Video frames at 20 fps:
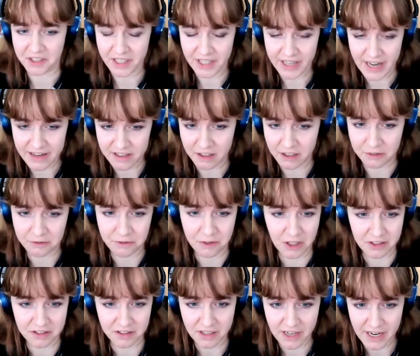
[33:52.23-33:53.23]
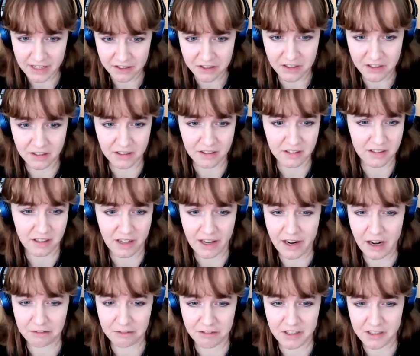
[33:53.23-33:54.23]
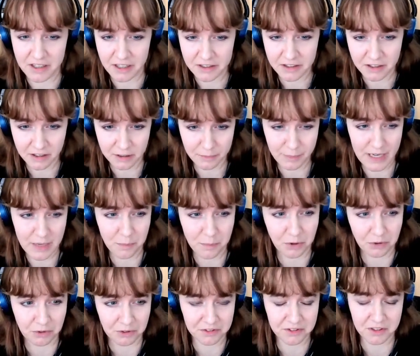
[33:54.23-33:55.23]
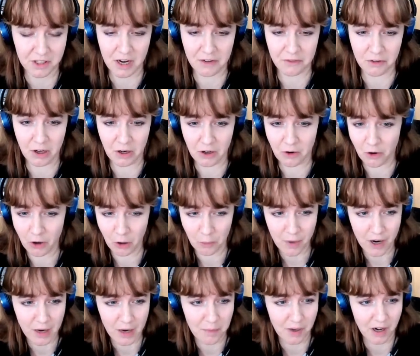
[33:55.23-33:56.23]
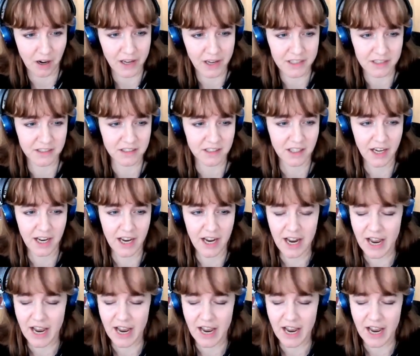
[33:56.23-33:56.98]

the Canadian First Nations and other Indigenous peoples over oil pipelines,